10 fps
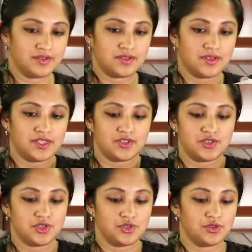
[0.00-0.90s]
So
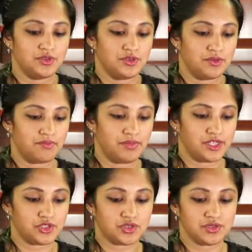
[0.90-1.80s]
that's 2
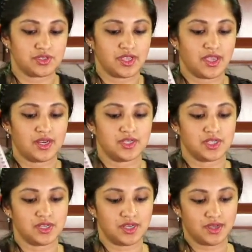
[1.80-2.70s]
beetroots and